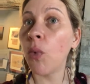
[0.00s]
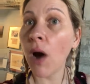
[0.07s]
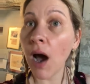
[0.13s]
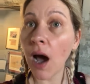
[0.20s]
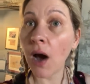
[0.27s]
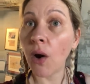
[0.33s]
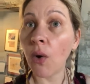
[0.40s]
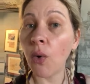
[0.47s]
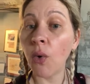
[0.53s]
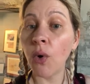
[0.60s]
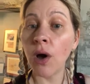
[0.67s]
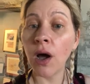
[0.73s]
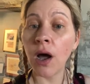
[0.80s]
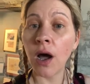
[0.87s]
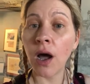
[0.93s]
Wow.
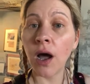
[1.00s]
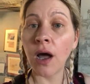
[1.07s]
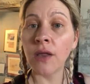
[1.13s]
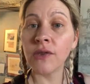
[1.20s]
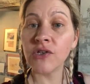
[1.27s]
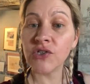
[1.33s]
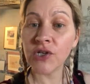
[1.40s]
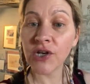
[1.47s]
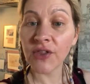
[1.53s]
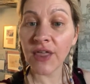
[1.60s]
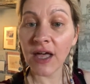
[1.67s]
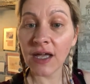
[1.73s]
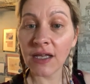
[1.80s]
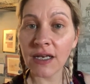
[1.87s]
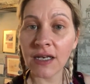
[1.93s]
Did you hear
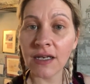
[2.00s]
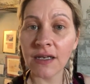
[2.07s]
that?